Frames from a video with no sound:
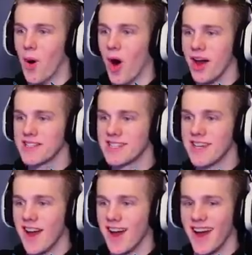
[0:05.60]

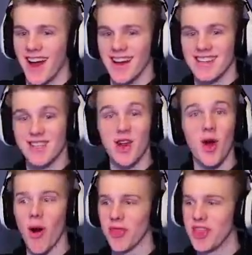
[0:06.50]
Boys! Do you
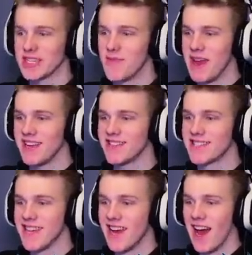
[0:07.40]
know what this
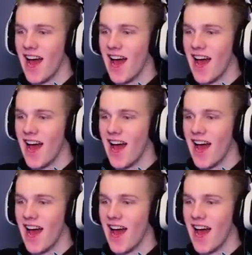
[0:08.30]
means?